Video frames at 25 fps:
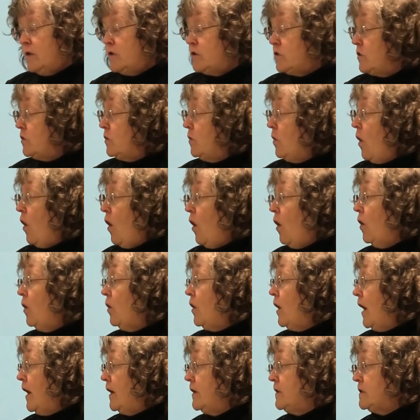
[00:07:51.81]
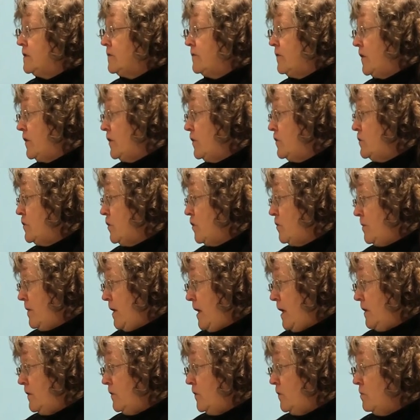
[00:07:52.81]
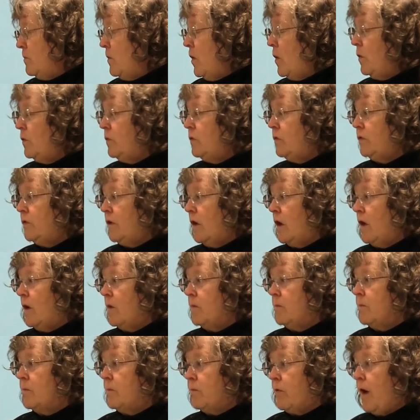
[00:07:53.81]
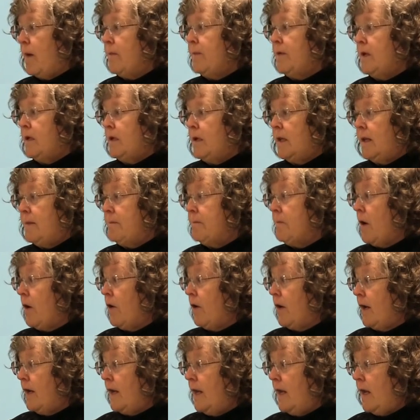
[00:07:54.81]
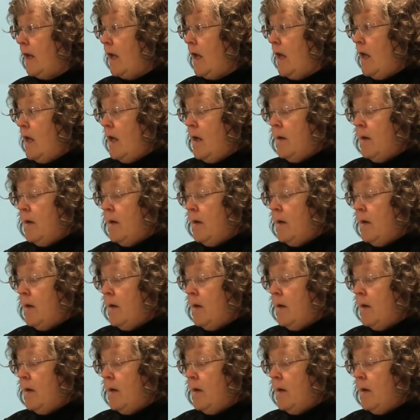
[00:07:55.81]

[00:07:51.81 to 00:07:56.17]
to all kinds of other domains, most uh, prominently marketing,